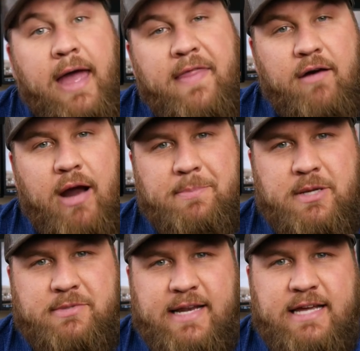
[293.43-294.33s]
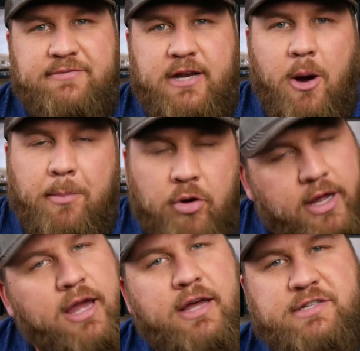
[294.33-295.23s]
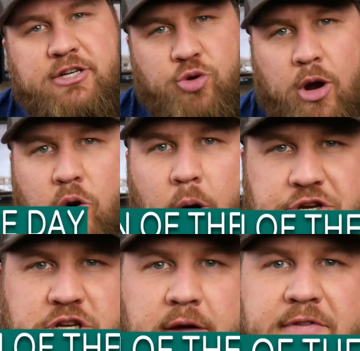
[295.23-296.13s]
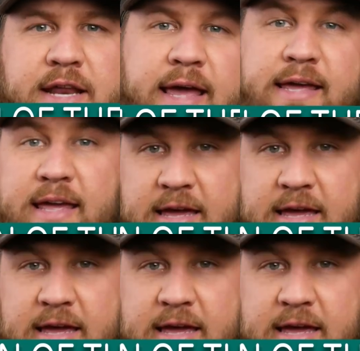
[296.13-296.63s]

And that wraps up today's video, bringing us into our question of the day.